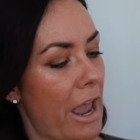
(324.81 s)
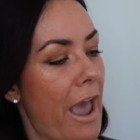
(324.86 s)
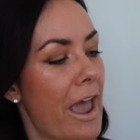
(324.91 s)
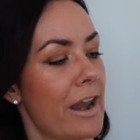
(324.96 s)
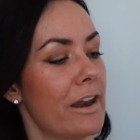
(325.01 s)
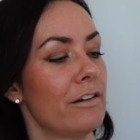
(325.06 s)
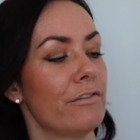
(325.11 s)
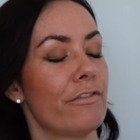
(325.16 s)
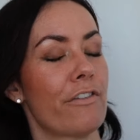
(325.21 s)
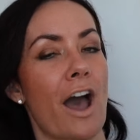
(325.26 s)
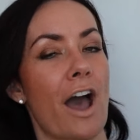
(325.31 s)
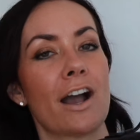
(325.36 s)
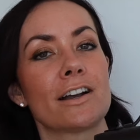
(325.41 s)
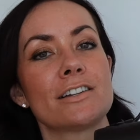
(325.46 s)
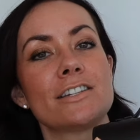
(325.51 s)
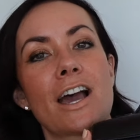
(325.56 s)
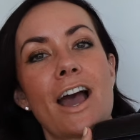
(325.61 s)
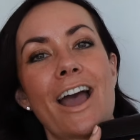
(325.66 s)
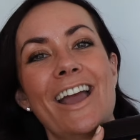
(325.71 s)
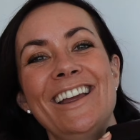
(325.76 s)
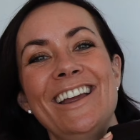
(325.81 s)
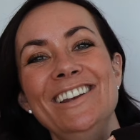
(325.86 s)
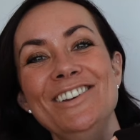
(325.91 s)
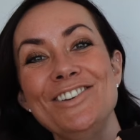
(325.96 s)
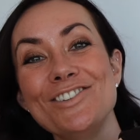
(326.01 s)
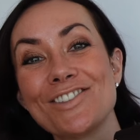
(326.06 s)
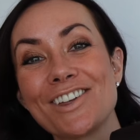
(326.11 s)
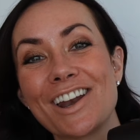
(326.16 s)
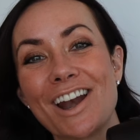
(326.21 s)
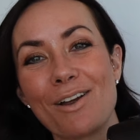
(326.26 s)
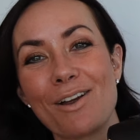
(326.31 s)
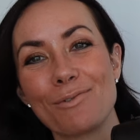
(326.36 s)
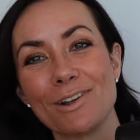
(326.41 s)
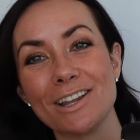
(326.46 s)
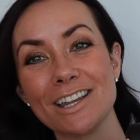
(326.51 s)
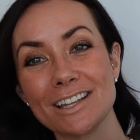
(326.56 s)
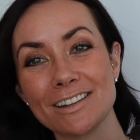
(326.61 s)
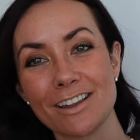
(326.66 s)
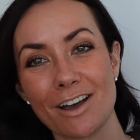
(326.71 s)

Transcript: And in fact, I knew that I really